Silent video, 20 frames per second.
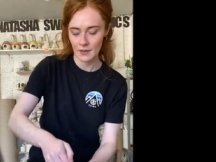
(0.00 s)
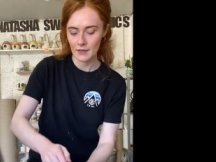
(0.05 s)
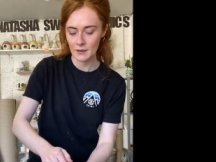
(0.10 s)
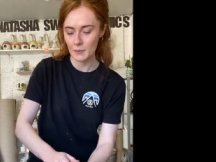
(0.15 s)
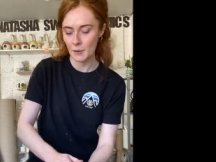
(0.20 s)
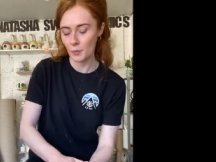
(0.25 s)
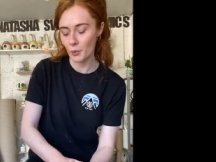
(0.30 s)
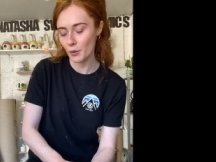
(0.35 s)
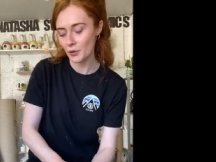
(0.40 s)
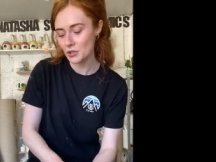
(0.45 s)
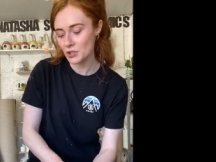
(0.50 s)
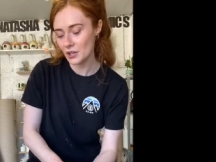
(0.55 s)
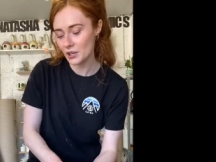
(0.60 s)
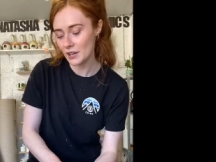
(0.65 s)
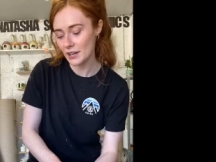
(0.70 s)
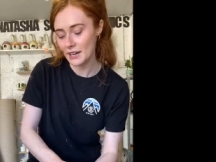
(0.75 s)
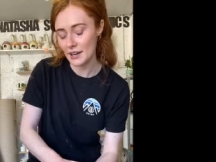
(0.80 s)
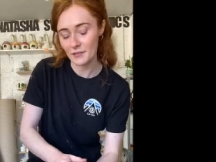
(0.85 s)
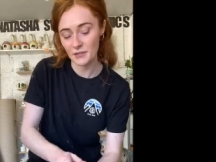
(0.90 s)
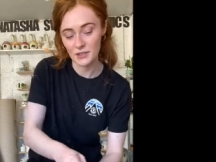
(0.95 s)
The pointer
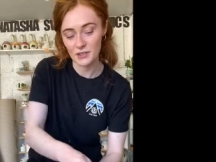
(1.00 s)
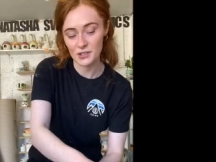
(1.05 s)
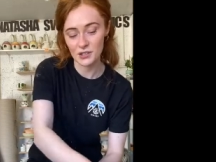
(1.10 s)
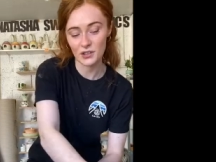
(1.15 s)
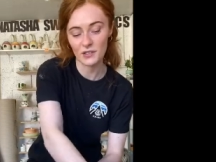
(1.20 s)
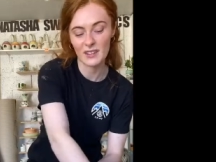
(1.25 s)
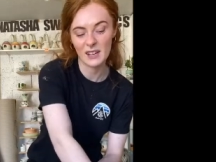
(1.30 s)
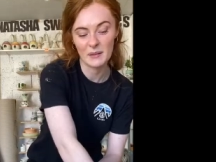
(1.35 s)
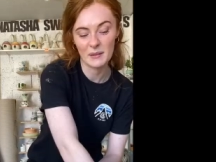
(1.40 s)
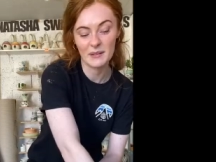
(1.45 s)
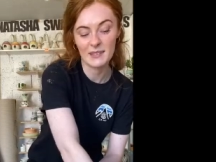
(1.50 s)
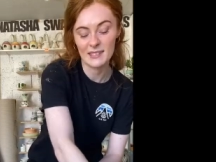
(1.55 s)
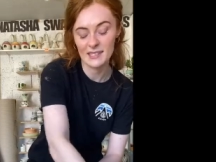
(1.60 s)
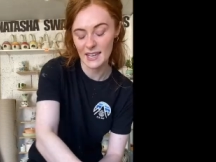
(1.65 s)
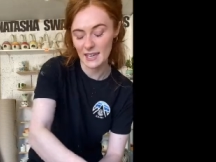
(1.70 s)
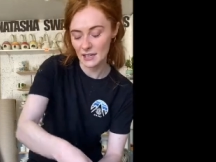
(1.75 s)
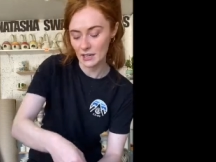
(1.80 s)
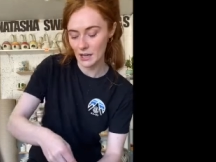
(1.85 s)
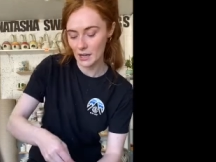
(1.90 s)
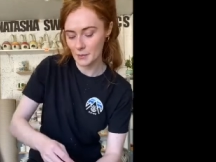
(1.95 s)
and everything's already been
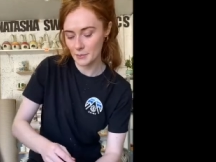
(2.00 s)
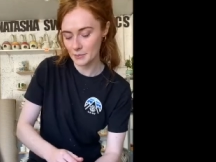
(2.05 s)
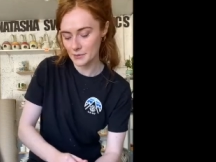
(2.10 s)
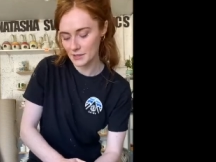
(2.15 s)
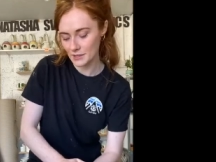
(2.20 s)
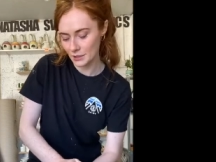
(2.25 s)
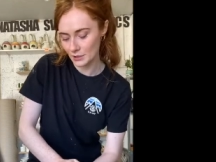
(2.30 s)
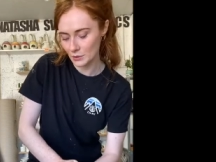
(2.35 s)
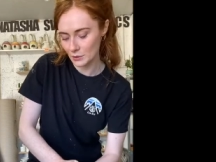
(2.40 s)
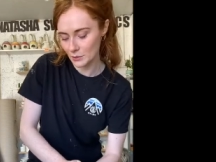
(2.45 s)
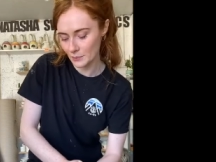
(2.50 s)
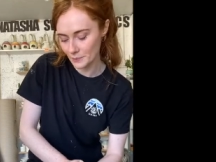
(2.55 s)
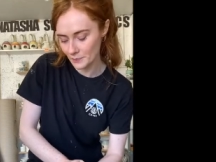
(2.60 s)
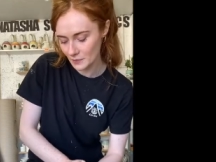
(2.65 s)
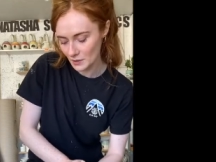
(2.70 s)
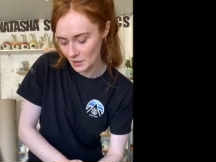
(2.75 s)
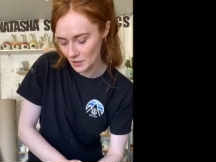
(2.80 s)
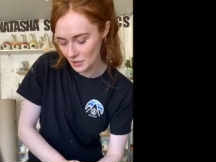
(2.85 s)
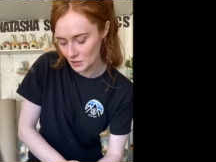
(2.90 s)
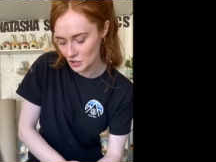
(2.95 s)
set up, so
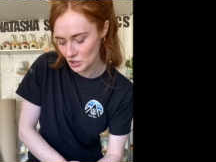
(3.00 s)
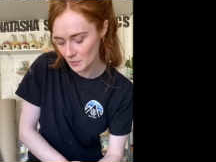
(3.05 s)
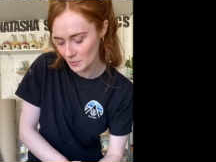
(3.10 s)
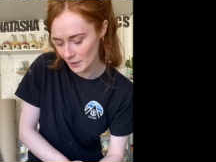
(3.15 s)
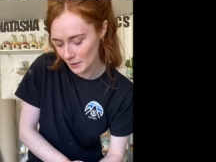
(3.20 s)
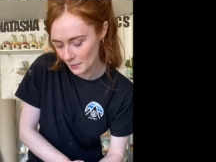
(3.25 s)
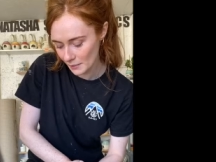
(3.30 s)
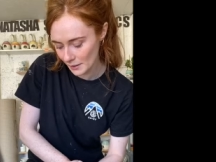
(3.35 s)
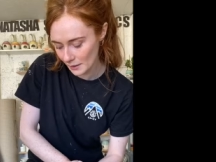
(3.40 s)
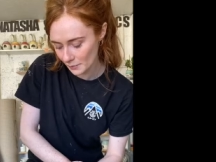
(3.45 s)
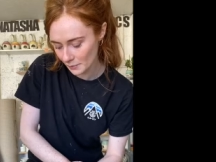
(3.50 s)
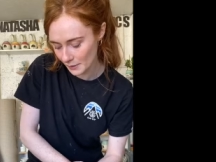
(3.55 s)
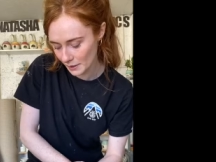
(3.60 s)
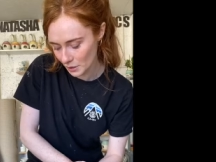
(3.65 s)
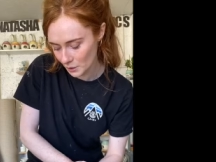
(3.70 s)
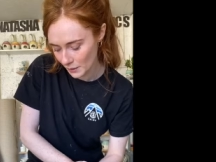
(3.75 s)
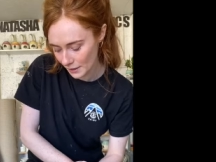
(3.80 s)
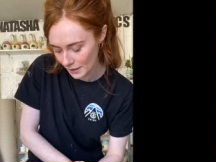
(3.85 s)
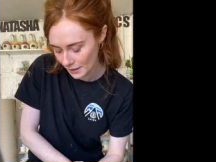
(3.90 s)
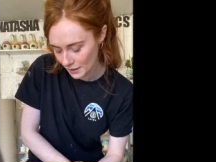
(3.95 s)
it should be a little bit
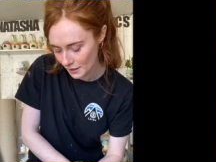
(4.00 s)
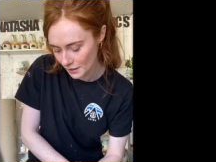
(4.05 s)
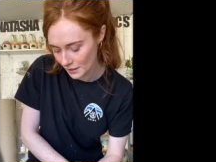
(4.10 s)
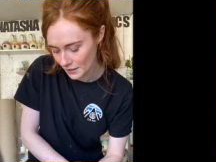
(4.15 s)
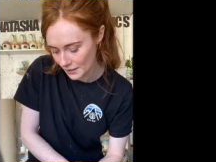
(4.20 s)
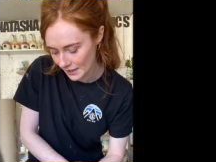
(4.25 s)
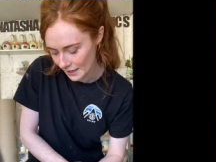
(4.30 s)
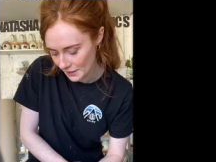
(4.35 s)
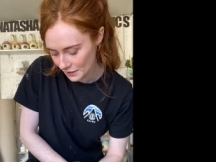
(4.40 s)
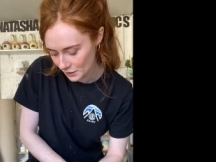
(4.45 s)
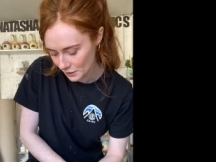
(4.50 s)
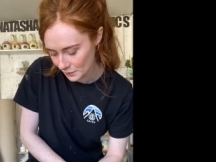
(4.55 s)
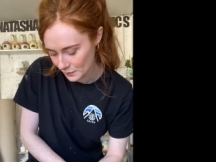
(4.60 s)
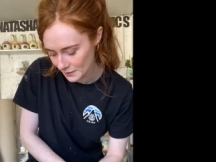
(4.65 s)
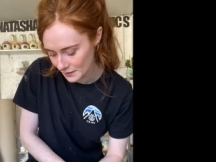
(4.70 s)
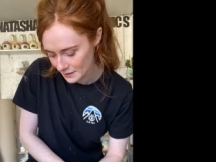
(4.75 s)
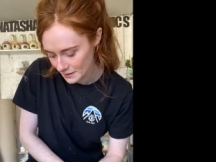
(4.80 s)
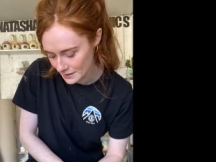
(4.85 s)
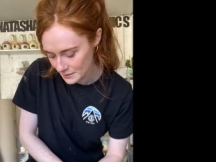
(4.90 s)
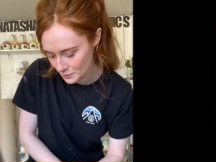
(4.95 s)
quicker to get
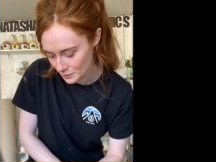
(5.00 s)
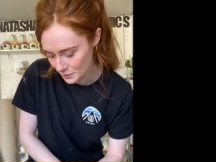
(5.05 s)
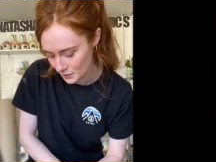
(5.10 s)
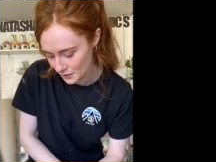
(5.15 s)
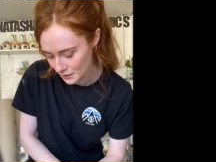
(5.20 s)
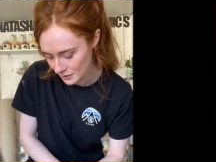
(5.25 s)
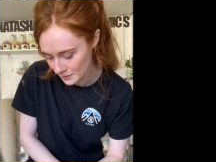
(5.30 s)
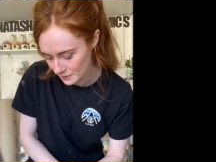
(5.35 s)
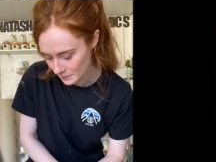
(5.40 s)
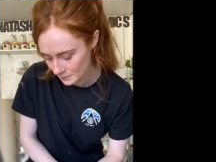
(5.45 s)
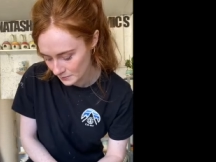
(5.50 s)
going this morning.